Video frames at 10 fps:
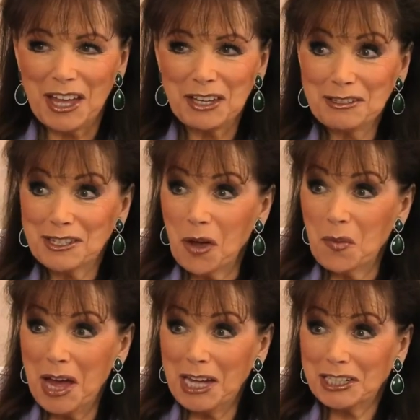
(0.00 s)
Thank you so
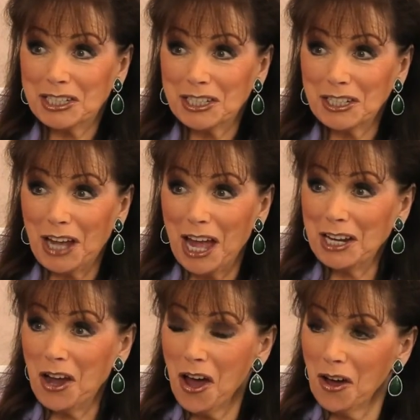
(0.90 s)
much. I
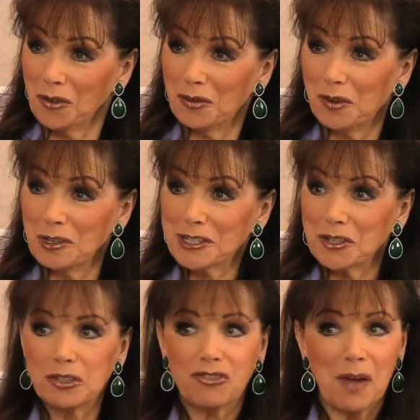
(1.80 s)
know, for a
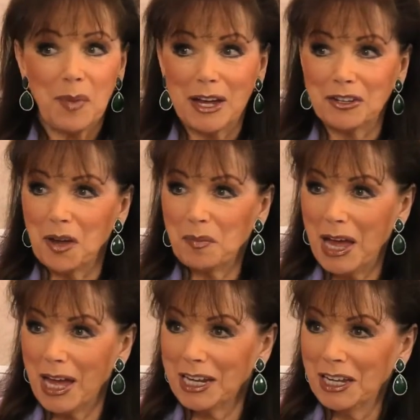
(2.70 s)
school dropout, not
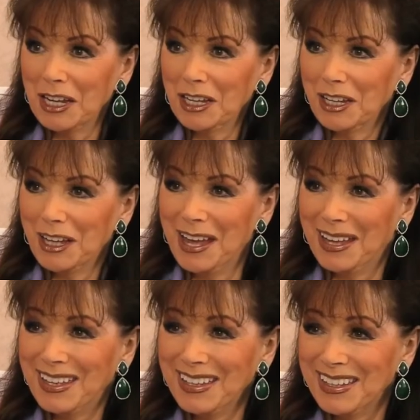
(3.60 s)
bad.
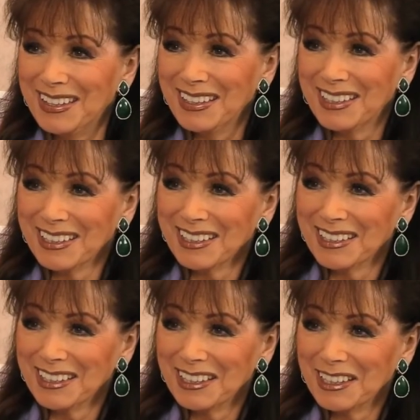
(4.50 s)
Yeah, not
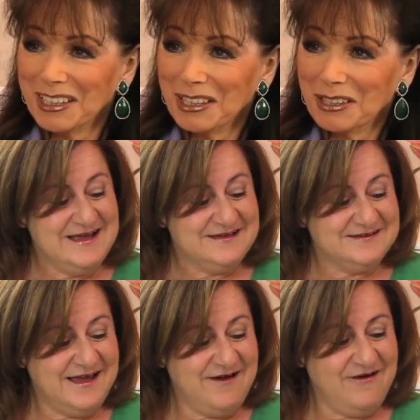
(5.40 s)
bad at all.
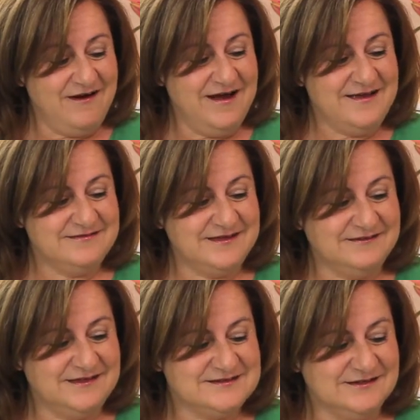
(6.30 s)
Now, I
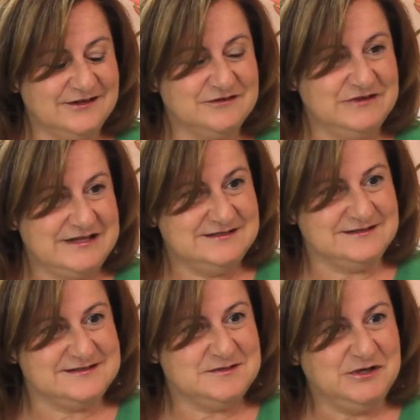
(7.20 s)
think there's a lot of
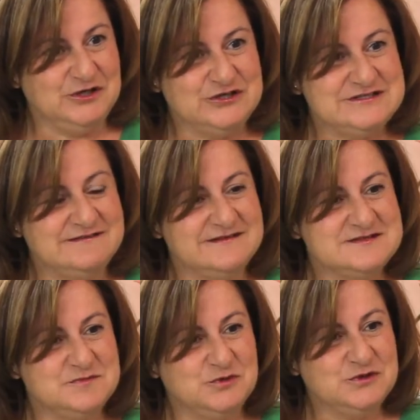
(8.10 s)
lessons to be learnt in
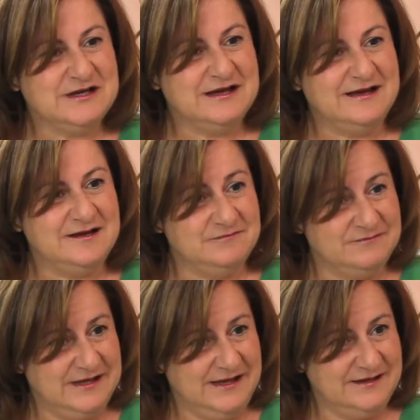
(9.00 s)
this book,
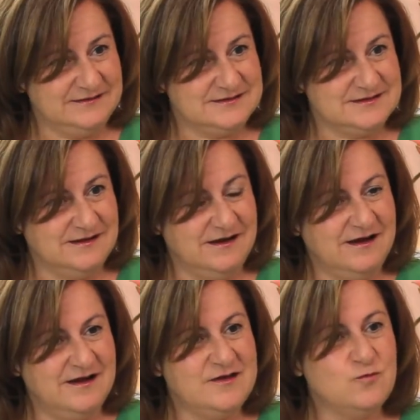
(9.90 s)
and
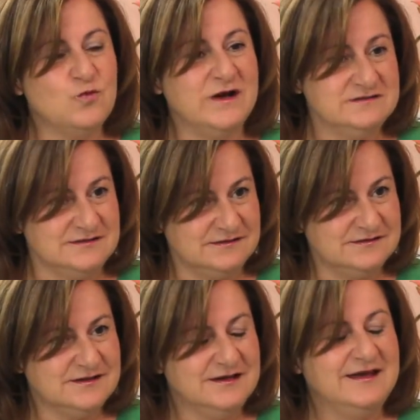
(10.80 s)
I wondered
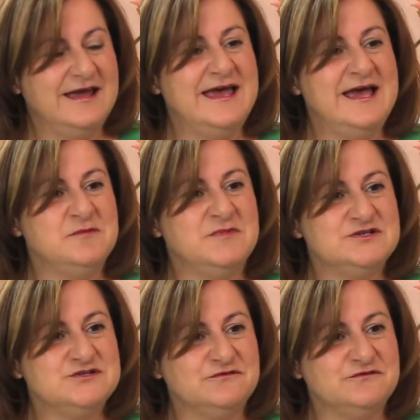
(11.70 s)
how much